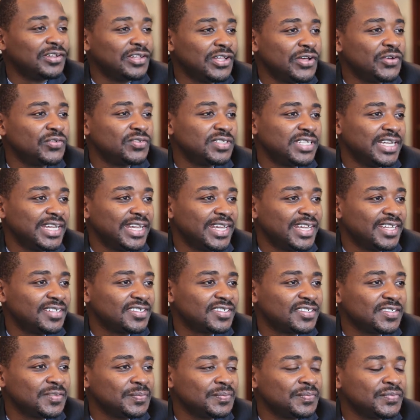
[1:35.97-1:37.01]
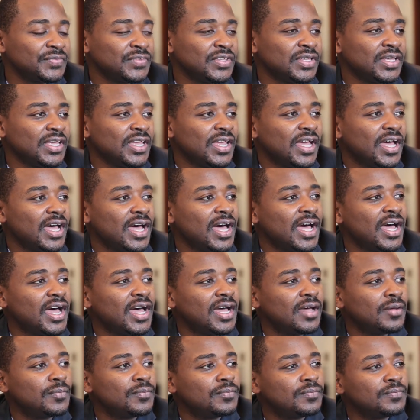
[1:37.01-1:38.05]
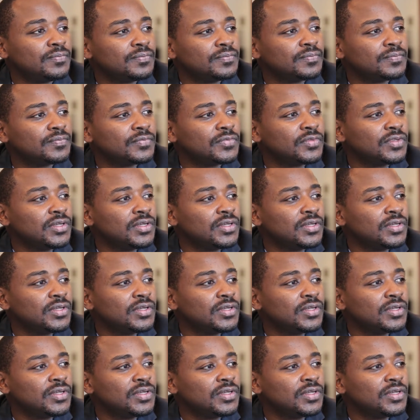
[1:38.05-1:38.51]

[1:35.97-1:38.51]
let alone dance. Um,